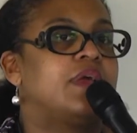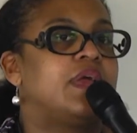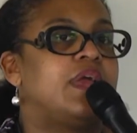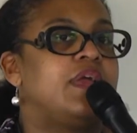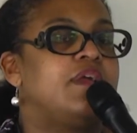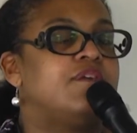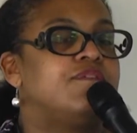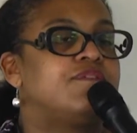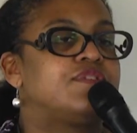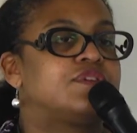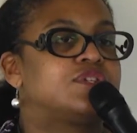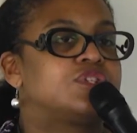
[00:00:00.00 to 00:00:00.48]

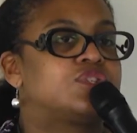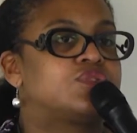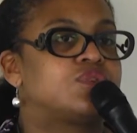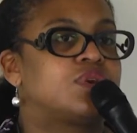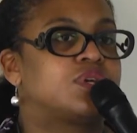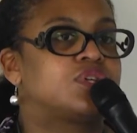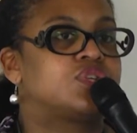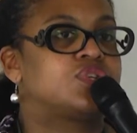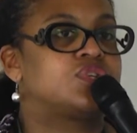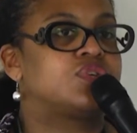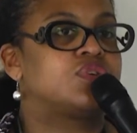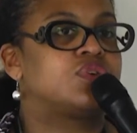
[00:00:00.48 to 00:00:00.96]

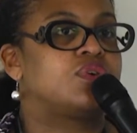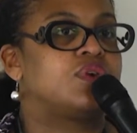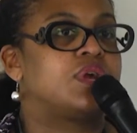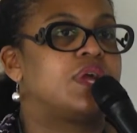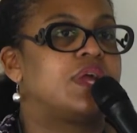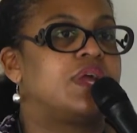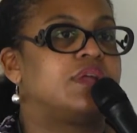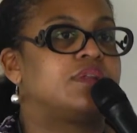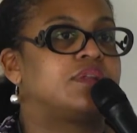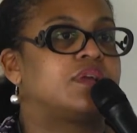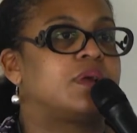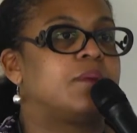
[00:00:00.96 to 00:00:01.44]
infrastructure
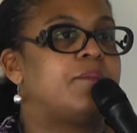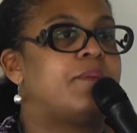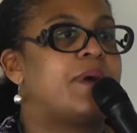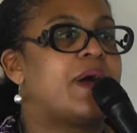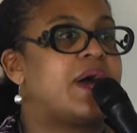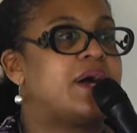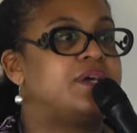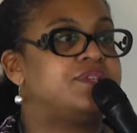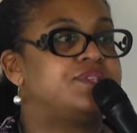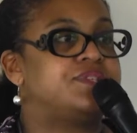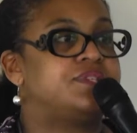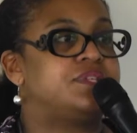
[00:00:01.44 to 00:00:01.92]
and
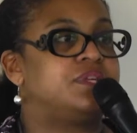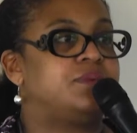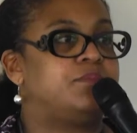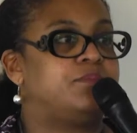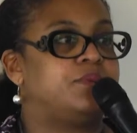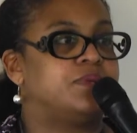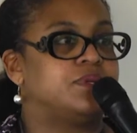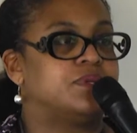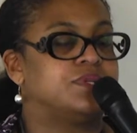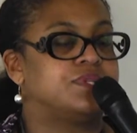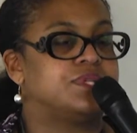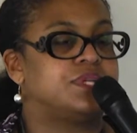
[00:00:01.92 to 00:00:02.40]
capacity
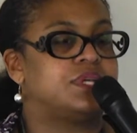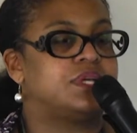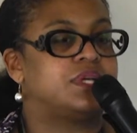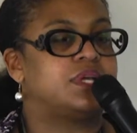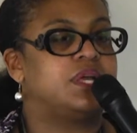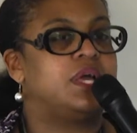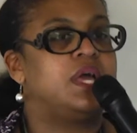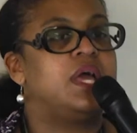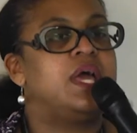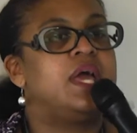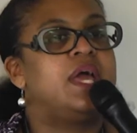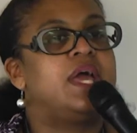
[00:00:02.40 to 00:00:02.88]
building
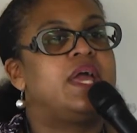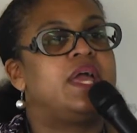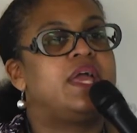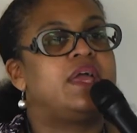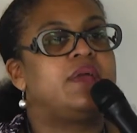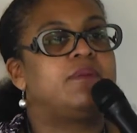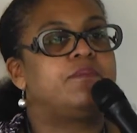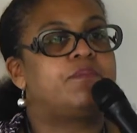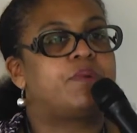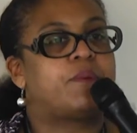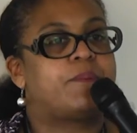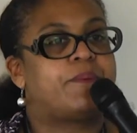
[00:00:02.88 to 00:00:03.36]

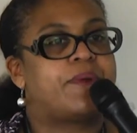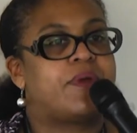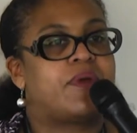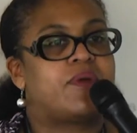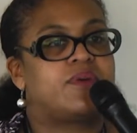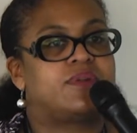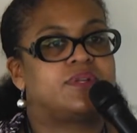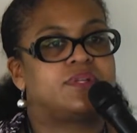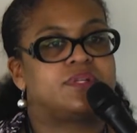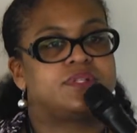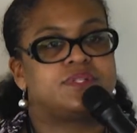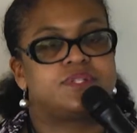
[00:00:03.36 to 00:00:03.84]
in
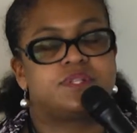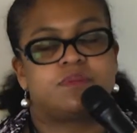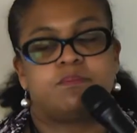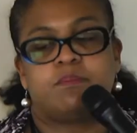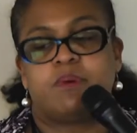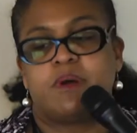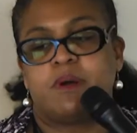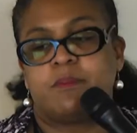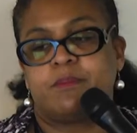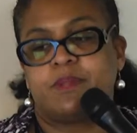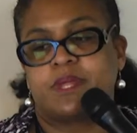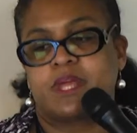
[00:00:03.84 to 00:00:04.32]
preparedness and
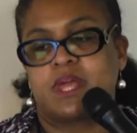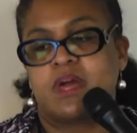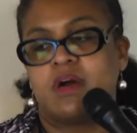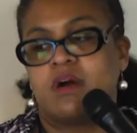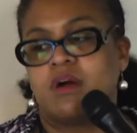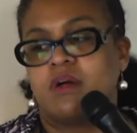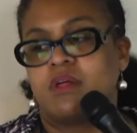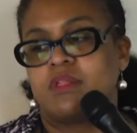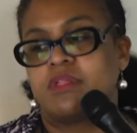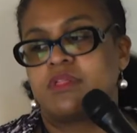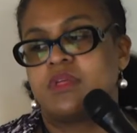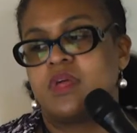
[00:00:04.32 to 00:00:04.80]
public
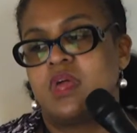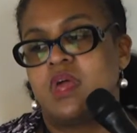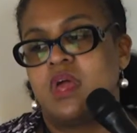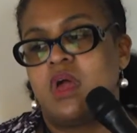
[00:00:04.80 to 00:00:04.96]
health.